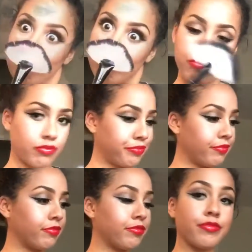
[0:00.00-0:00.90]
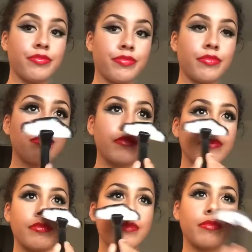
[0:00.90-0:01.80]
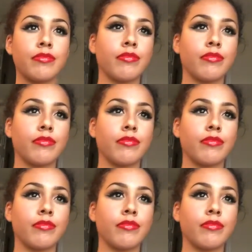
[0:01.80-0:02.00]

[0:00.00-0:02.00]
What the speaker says: I went ahead and used the e.l.f.